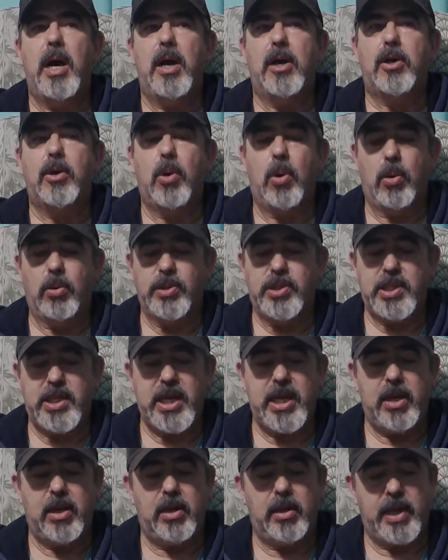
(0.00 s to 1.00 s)
Cold
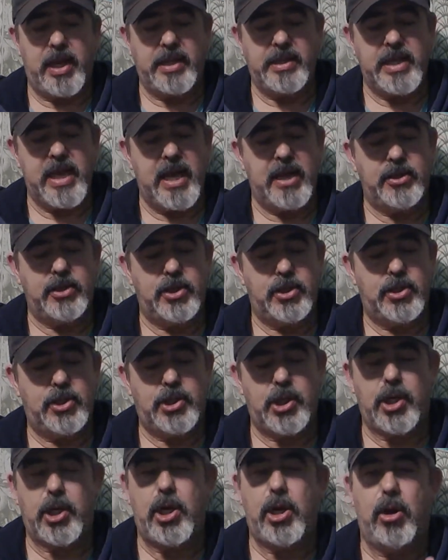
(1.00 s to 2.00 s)
Steel, and that's
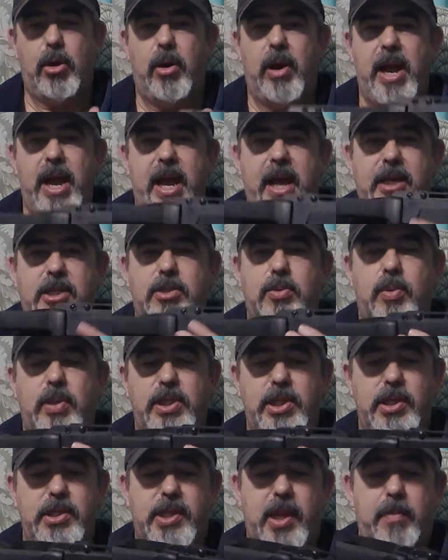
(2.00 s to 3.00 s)
Secure X,
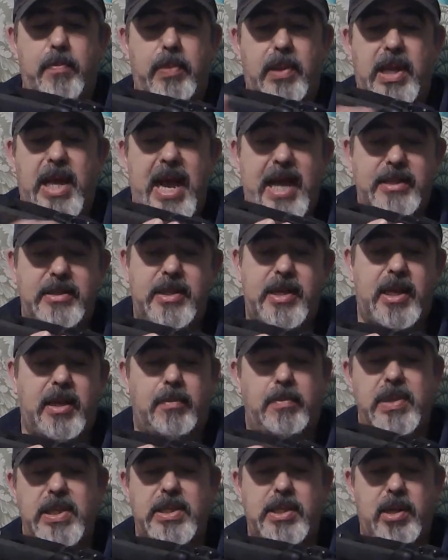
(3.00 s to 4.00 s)
which is a plastic
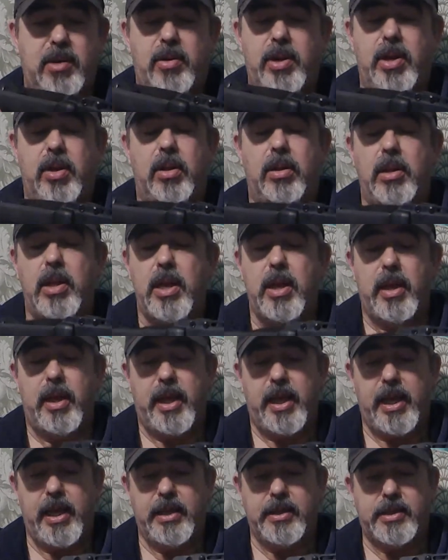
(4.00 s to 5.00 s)
material.
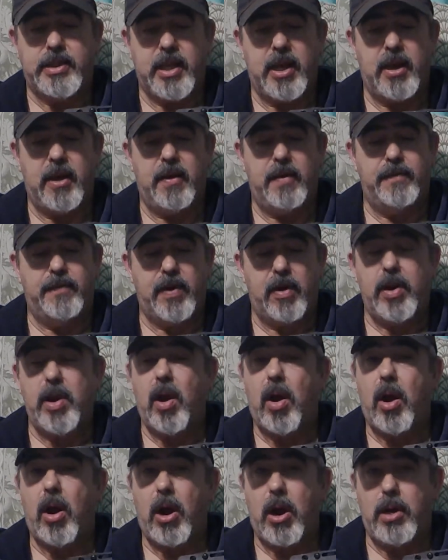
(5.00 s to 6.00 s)
It's a very
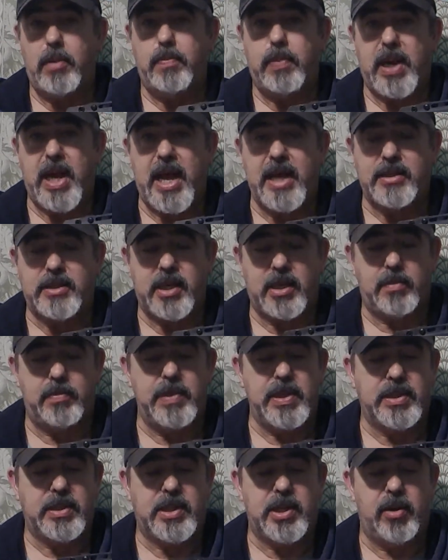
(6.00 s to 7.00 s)
hard plastic
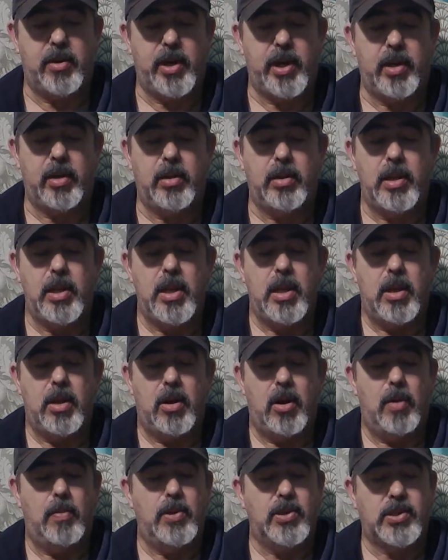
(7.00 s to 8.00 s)
material,
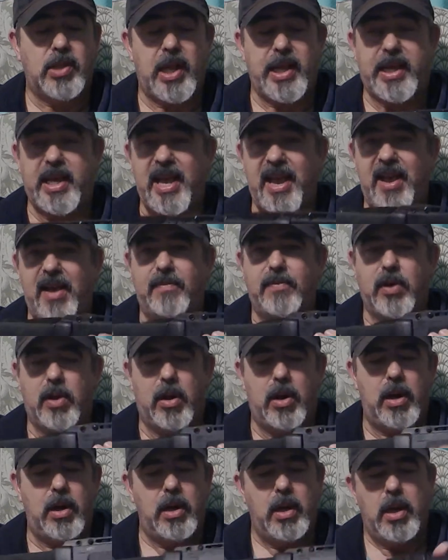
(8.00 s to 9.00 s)
almost like
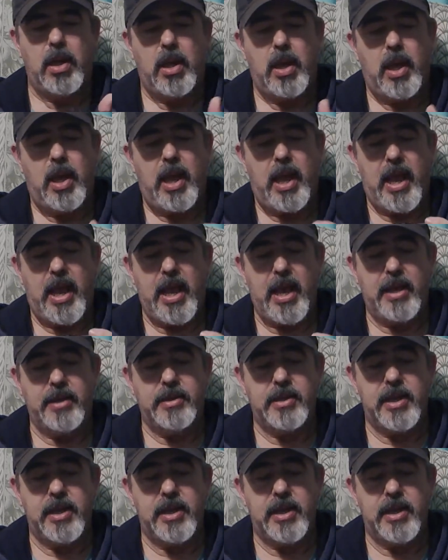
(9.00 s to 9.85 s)
Kevlar, and